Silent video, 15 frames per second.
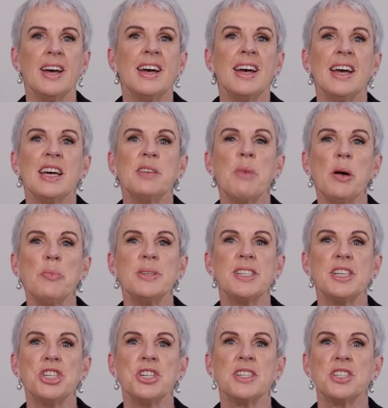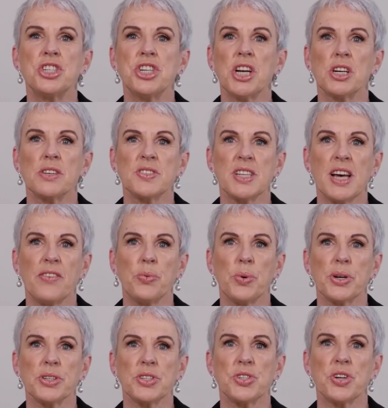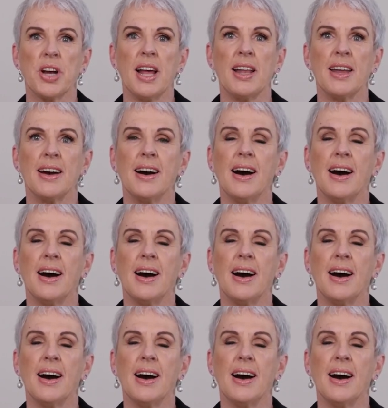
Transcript: In my position as Chair of Safe Work Australia,